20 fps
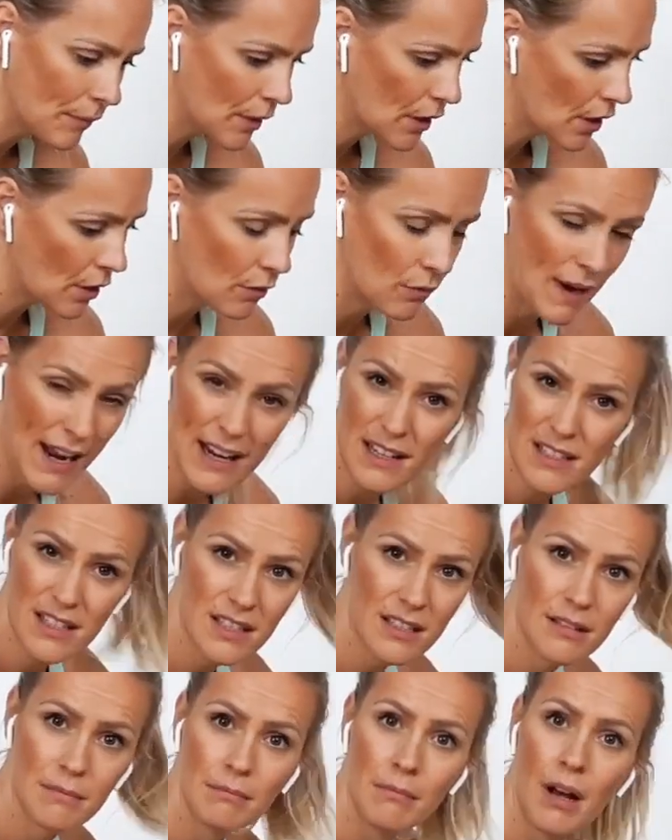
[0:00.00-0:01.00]

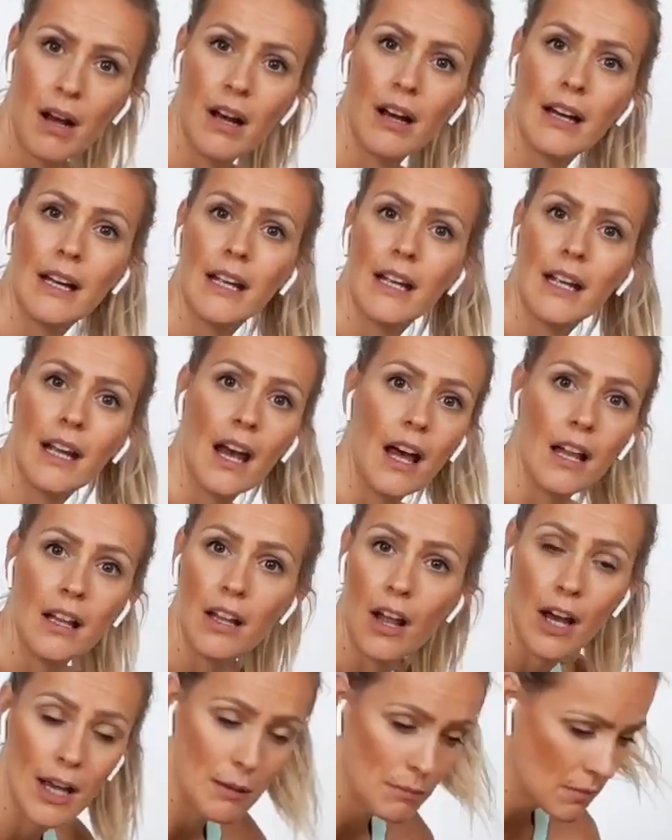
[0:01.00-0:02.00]
correct my
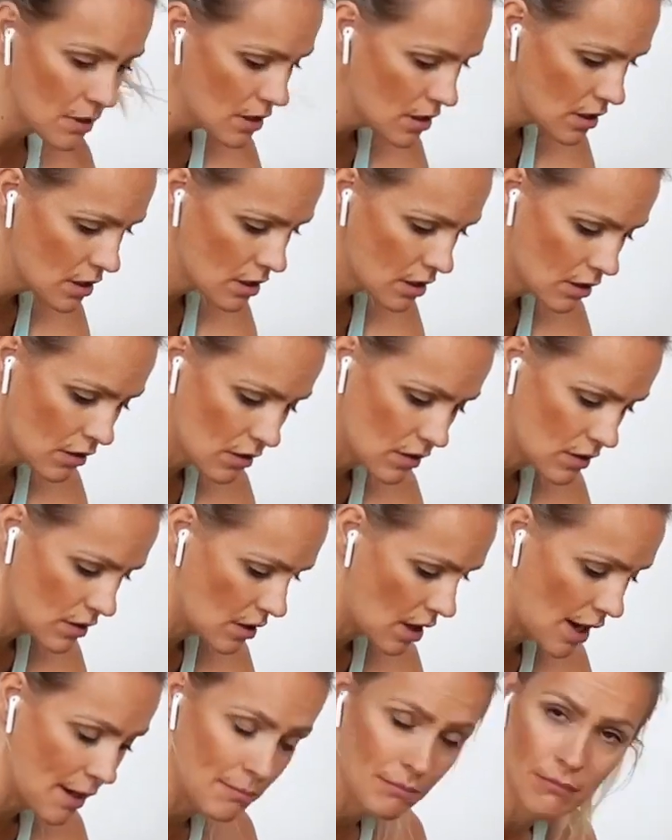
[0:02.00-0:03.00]
alignment because
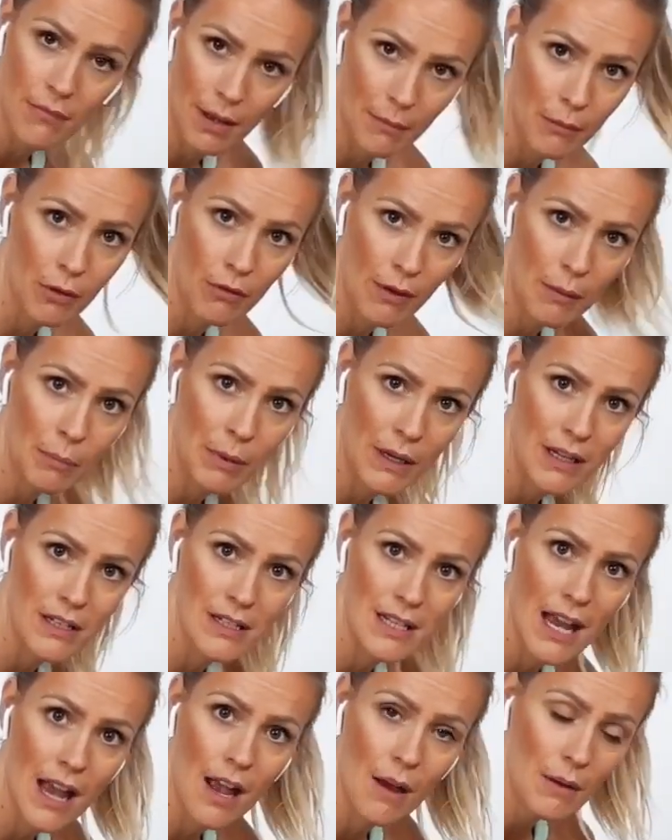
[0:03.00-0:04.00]
I'm gripping
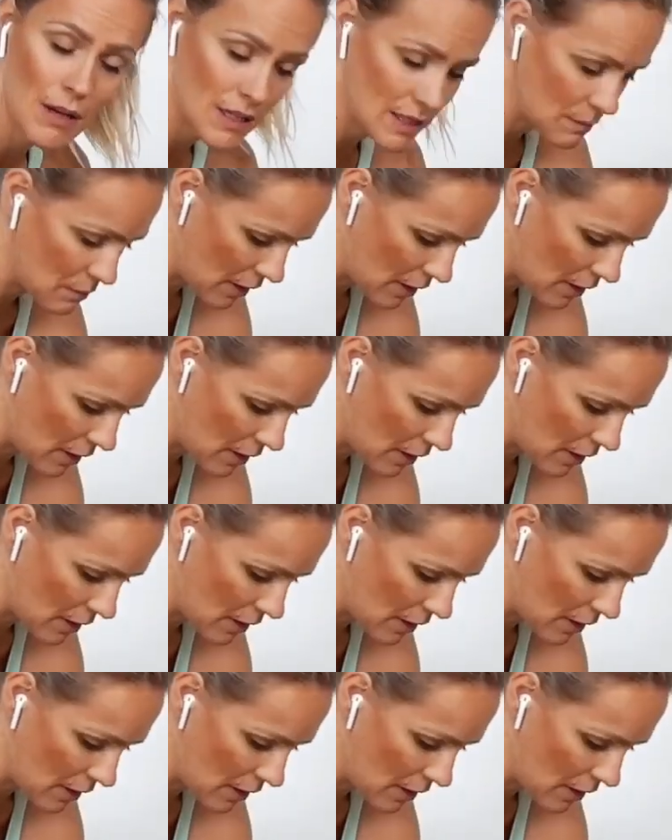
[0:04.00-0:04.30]
down. It's